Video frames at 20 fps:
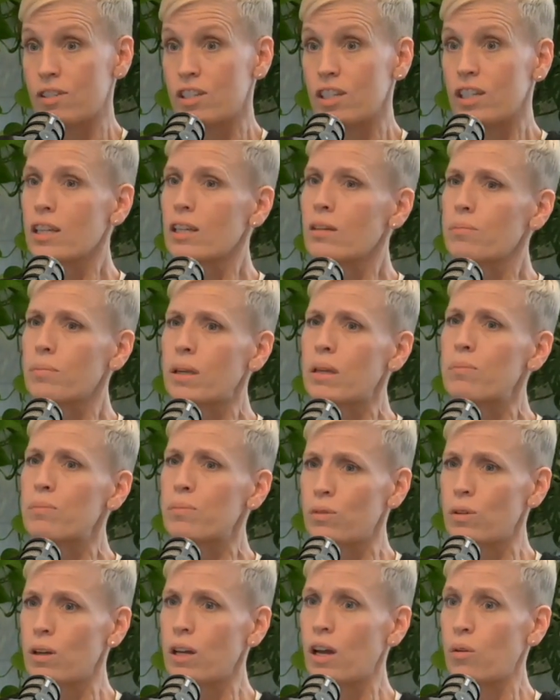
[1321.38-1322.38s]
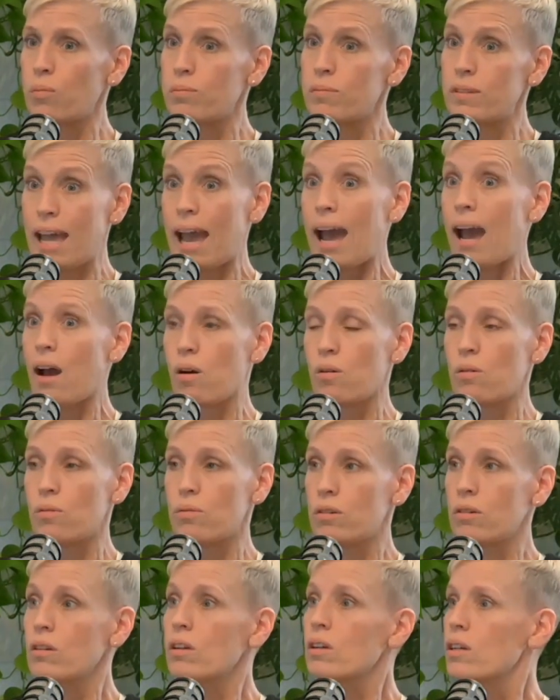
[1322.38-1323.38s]
to get people help now,
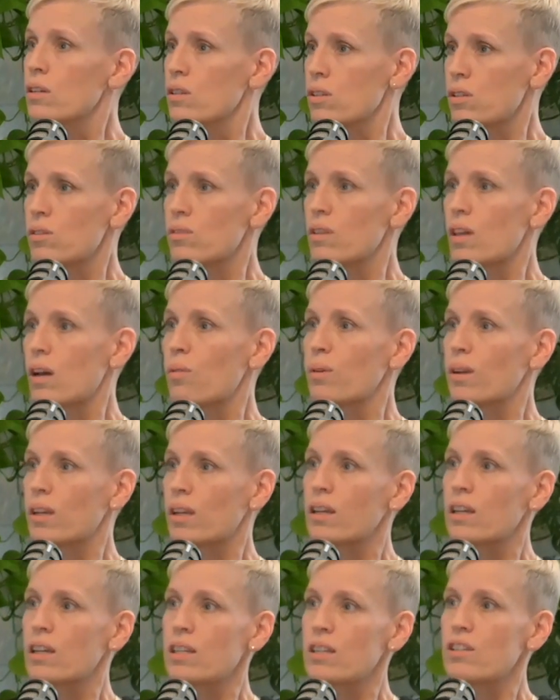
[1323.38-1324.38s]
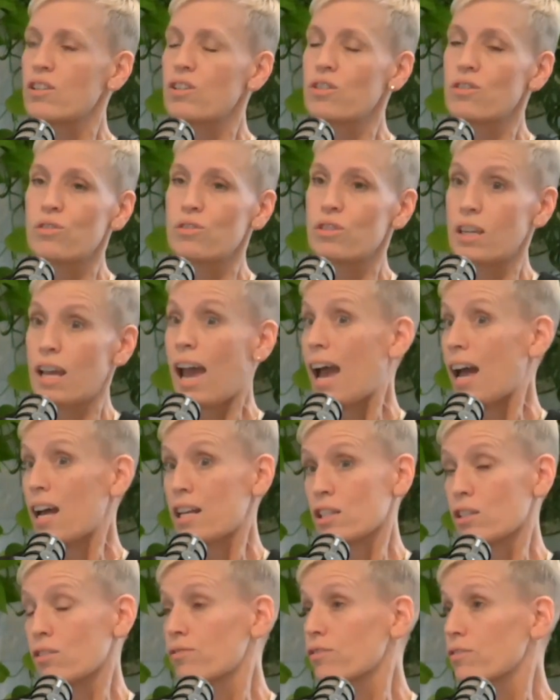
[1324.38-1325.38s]
so that we can continue to
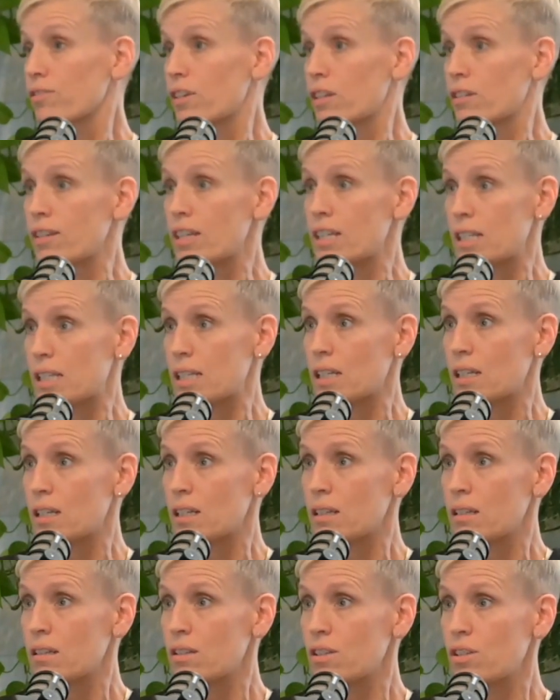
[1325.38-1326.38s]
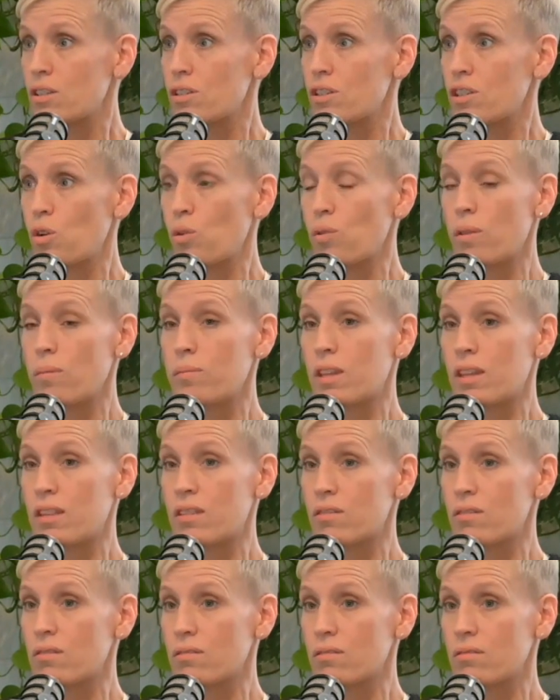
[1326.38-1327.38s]
ask for fundraising, show them that
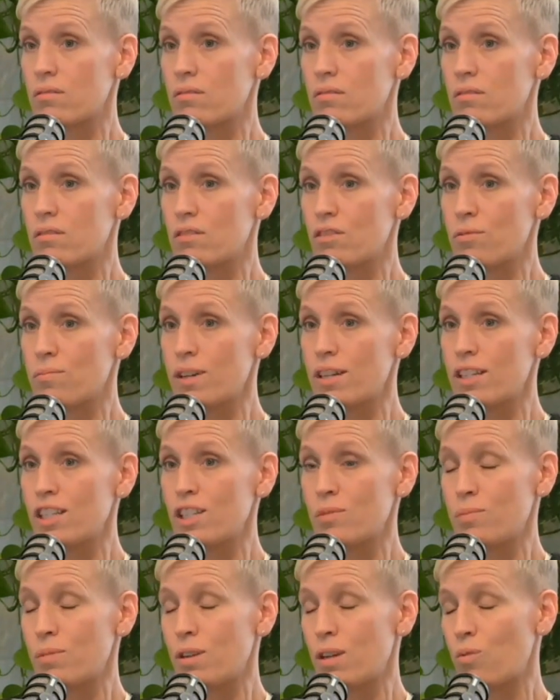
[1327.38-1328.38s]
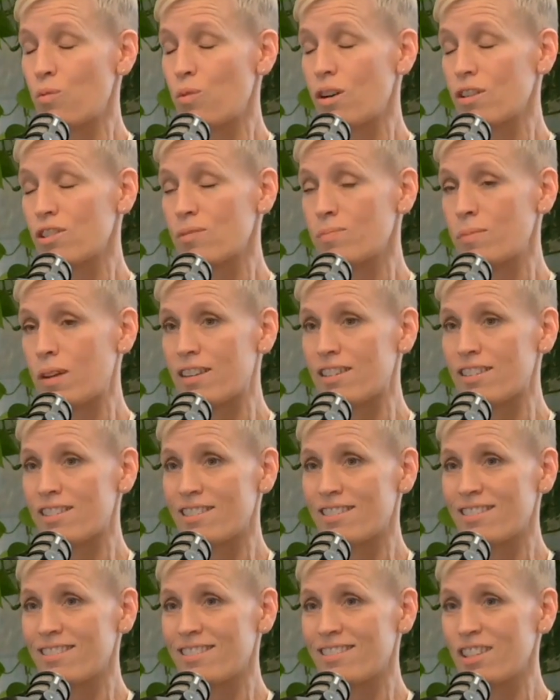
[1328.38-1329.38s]
their money's being well
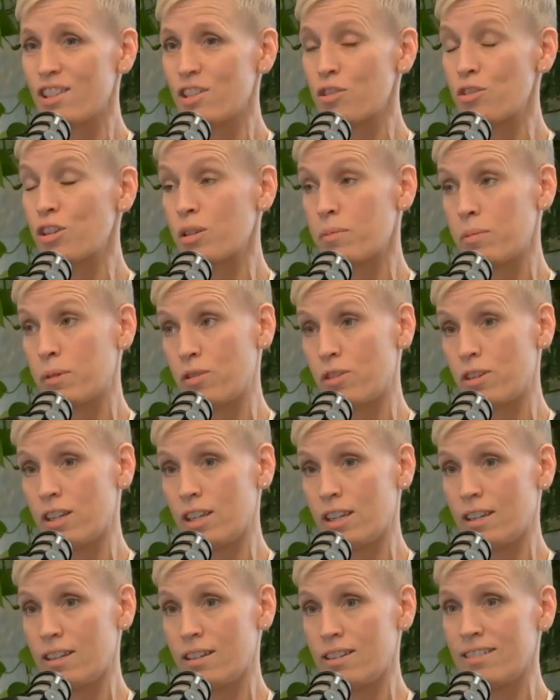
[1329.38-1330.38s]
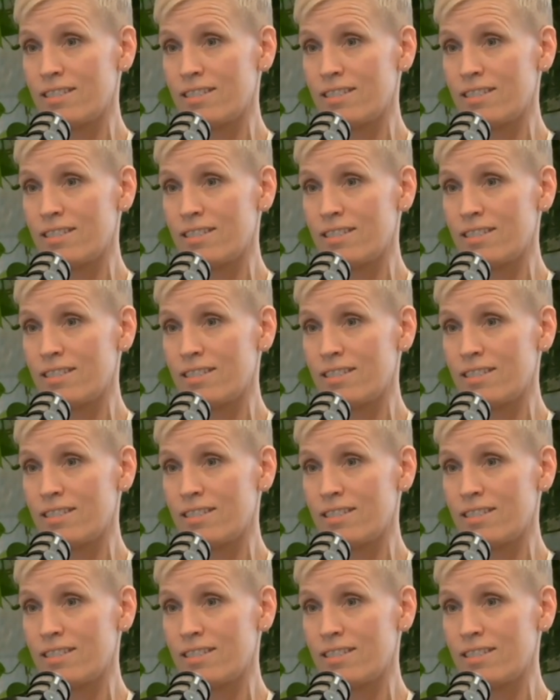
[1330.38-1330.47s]
spent in their community.